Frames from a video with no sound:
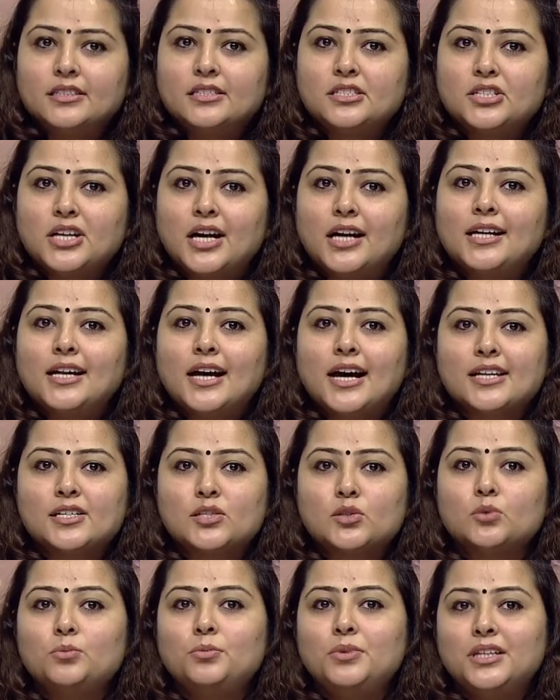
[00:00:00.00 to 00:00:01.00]
the child
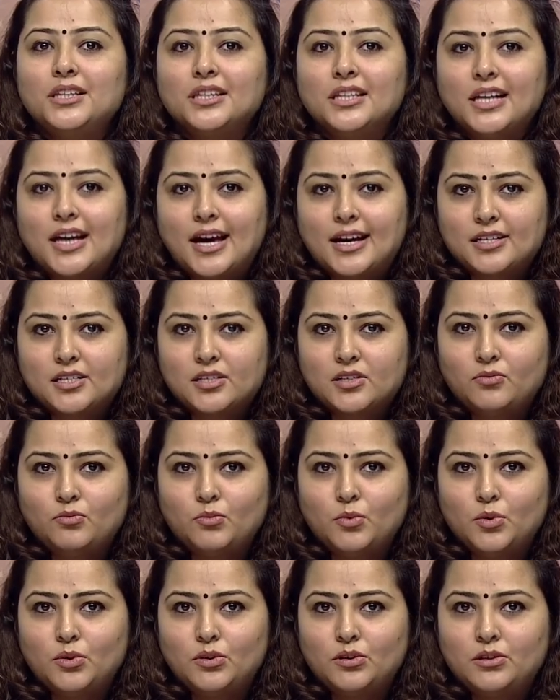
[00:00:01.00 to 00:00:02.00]
has to be in the
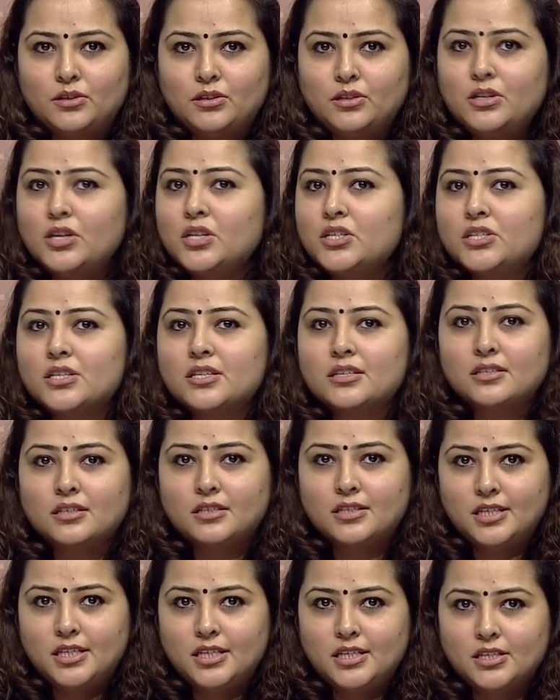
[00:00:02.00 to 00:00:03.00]
active mode, not just
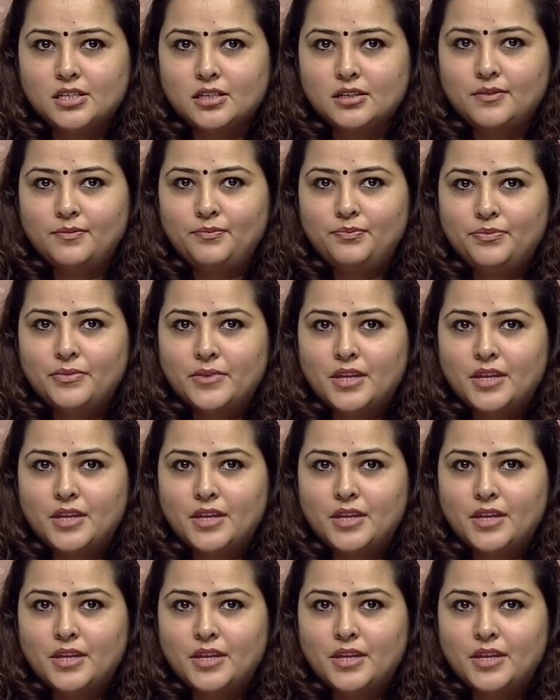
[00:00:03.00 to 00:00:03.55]
the teacher.